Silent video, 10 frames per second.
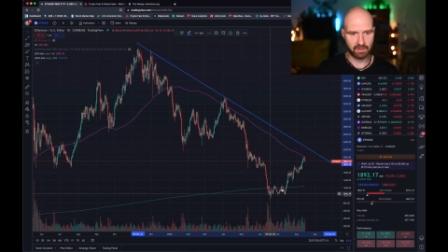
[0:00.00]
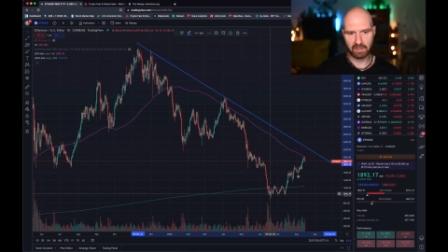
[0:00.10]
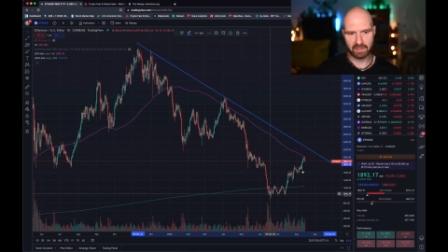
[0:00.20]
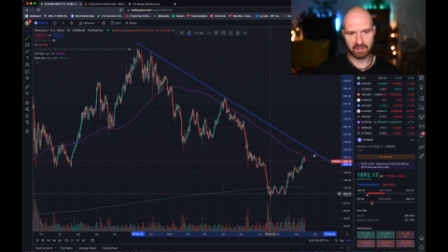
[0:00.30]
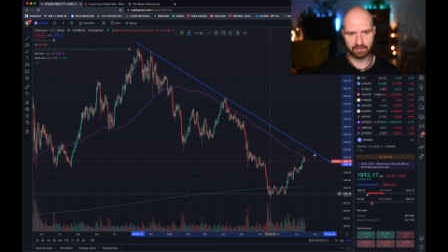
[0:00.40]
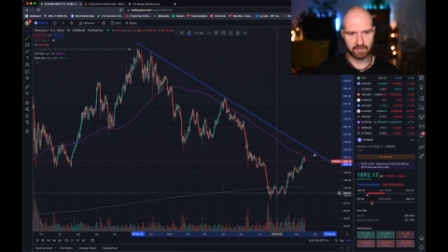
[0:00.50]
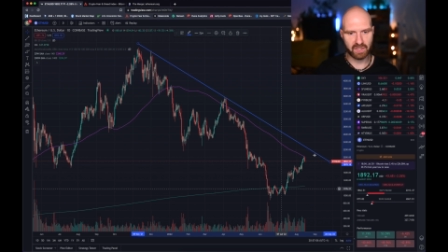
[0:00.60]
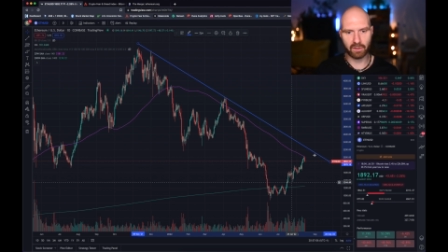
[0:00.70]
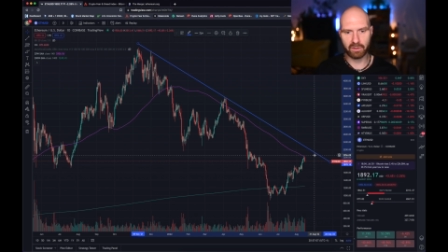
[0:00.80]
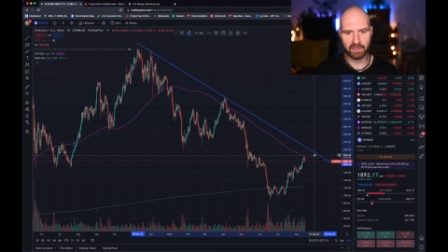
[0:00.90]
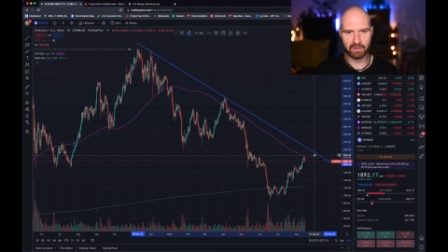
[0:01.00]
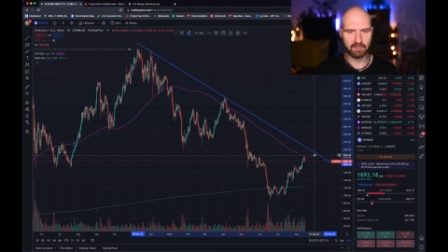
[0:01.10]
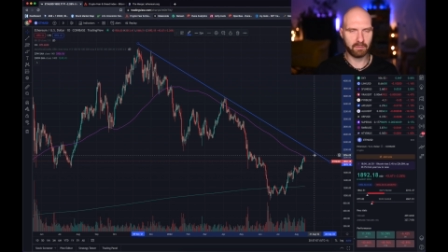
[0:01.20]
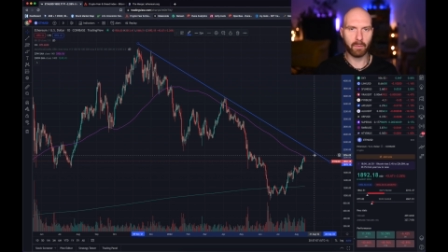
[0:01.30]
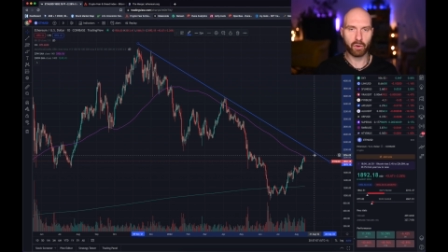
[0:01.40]
that's a solid
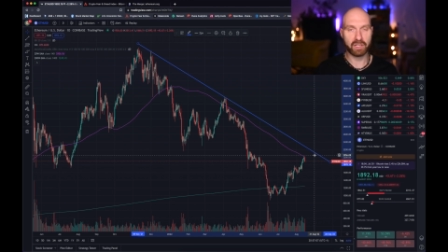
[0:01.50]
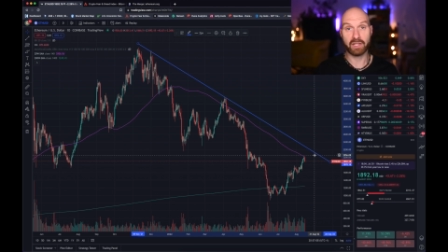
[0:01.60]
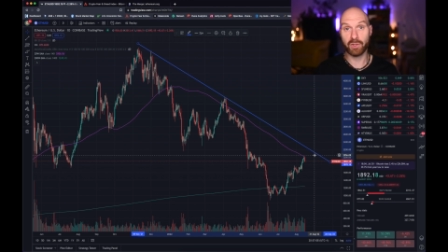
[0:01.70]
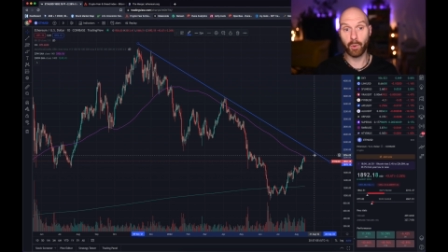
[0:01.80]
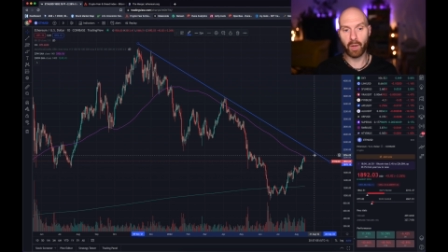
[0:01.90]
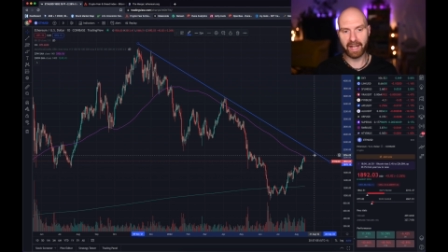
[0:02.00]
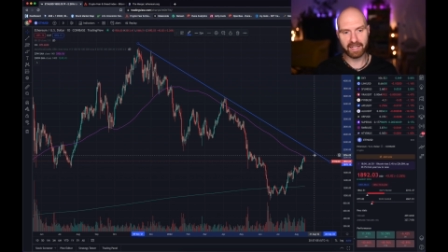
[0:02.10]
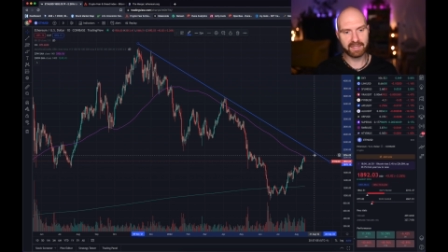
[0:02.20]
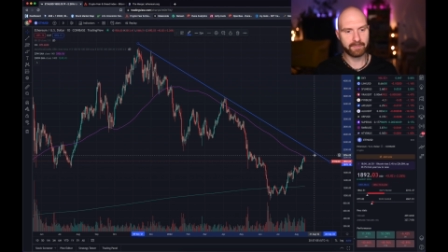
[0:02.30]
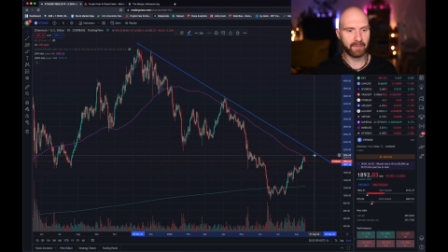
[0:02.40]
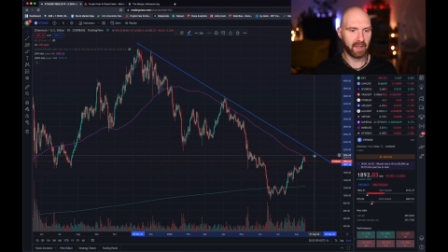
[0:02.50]
more than 2x